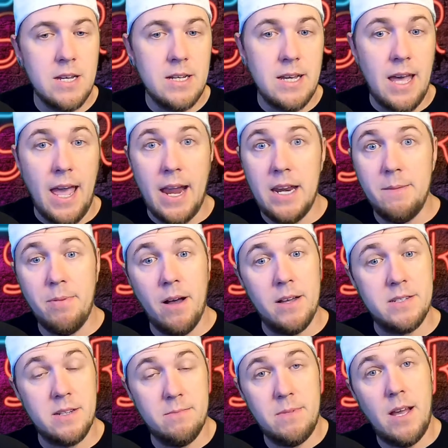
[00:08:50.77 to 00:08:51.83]
eighty
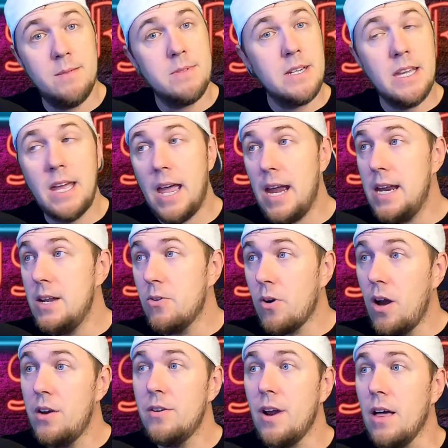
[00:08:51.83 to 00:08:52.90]
bucks. Sometimes I get eighty or a
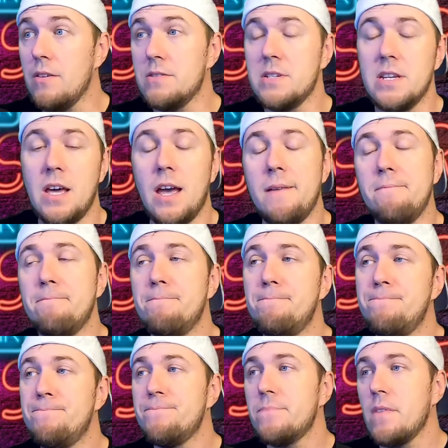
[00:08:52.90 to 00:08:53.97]
hundred dollars a day
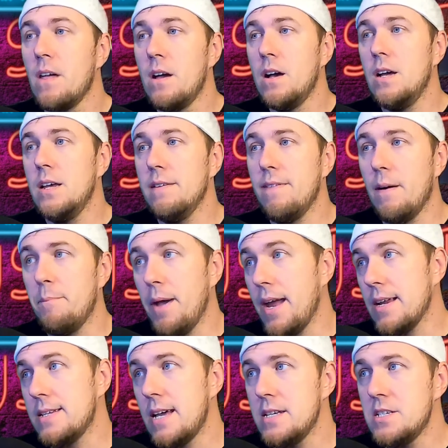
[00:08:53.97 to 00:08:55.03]
if I'm
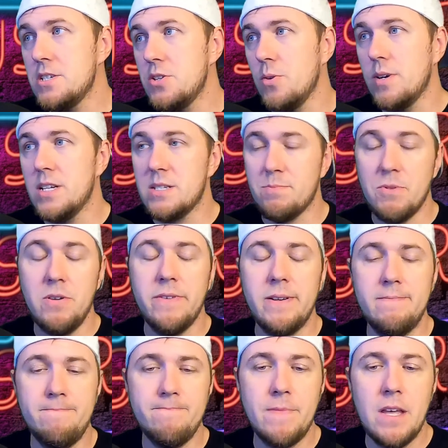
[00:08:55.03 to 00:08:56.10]
paying attention to it and it's
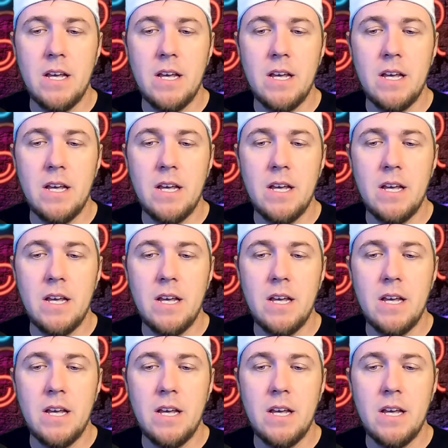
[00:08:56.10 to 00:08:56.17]
moving.